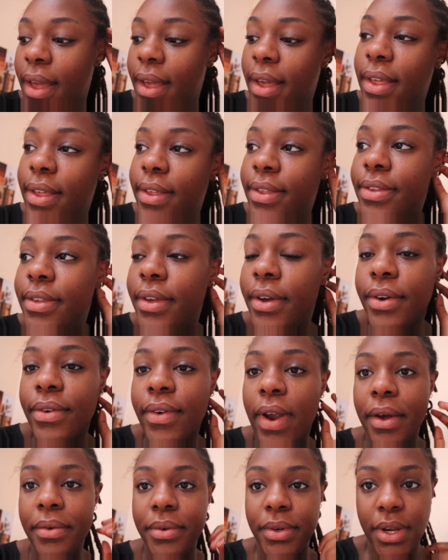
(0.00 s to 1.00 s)
It is
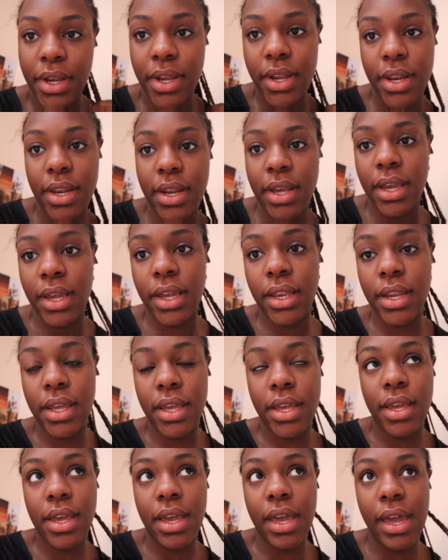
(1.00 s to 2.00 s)
around nine
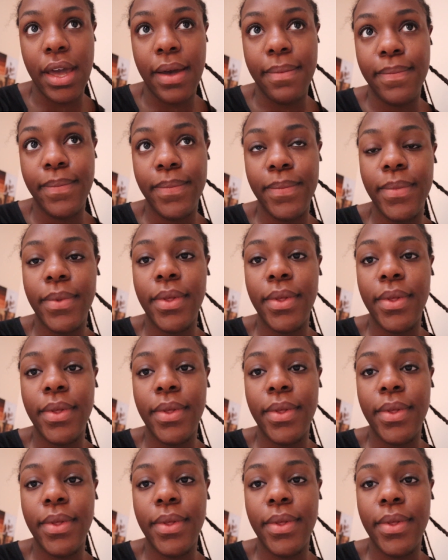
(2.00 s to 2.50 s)
A M